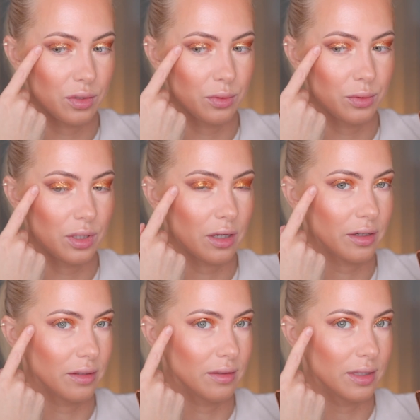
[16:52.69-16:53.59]
to
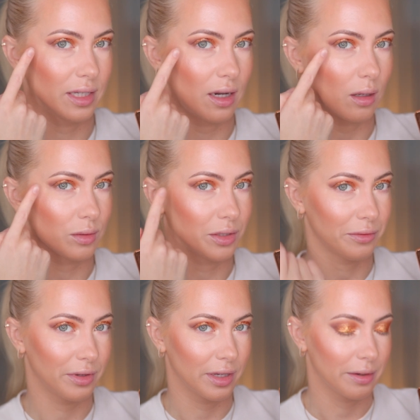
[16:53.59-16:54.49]
darken the outer
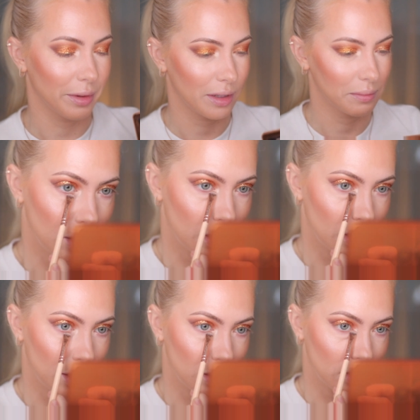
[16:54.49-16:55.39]
V area.
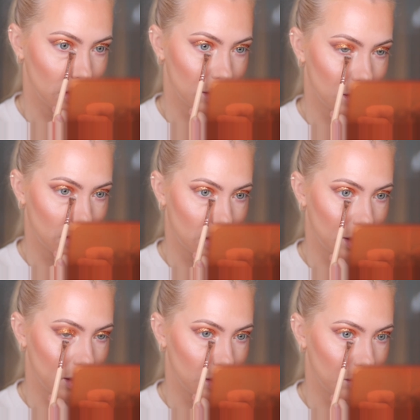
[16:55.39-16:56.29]
And I
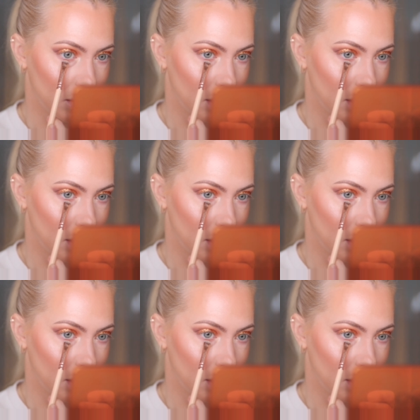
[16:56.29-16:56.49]
am